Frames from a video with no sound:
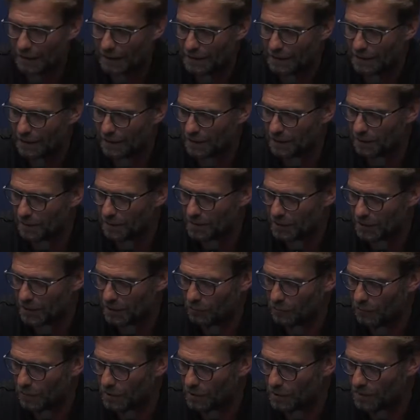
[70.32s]
Quite a
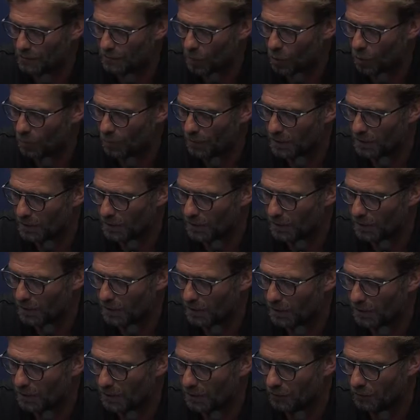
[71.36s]
serious moment
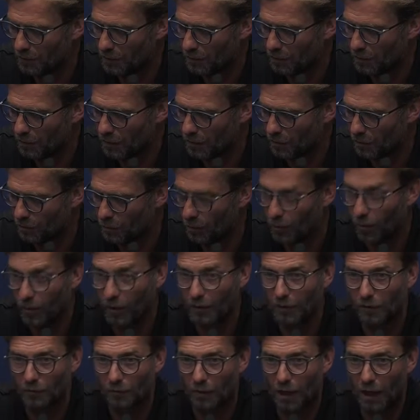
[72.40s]
in the
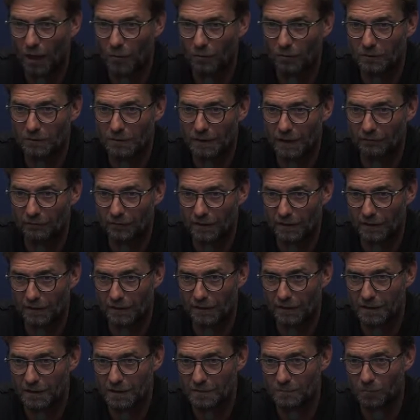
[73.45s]
world around. Having
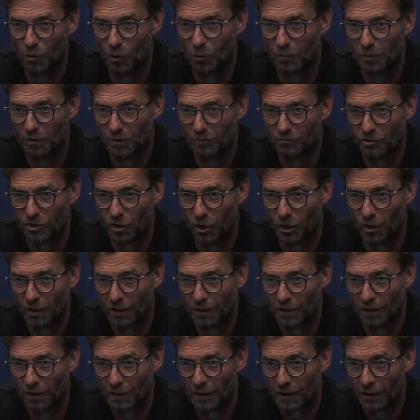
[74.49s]
this moment of
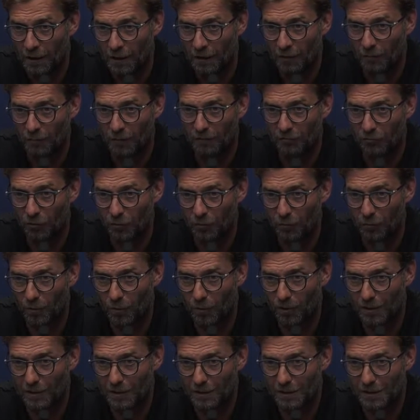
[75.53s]
joy with
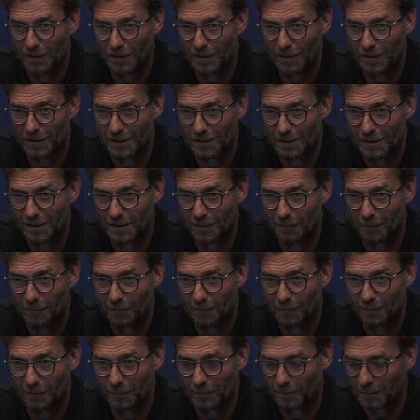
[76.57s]
football is
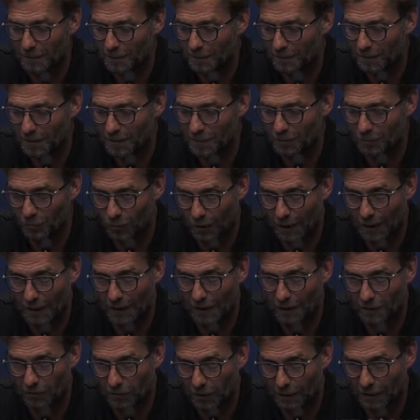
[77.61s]

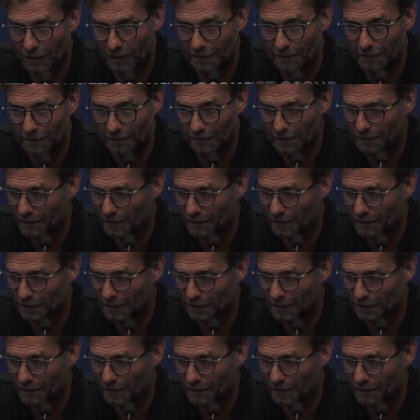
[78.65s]
really great.